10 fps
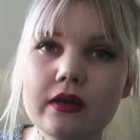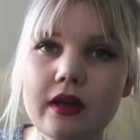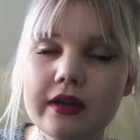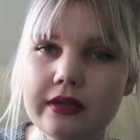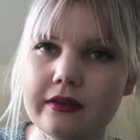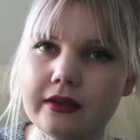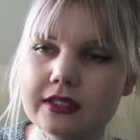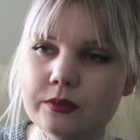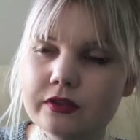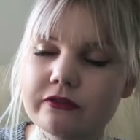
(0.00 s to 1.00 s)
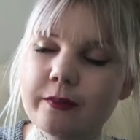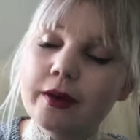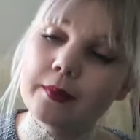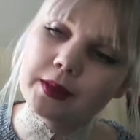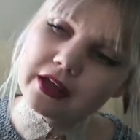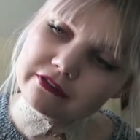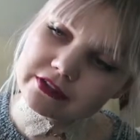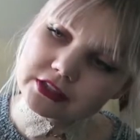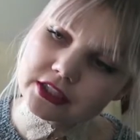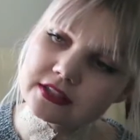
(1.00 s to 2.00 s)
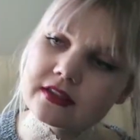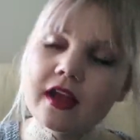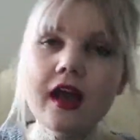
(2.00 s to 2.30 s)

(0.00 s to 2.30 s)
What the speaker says: and this was from Urban Outfitters.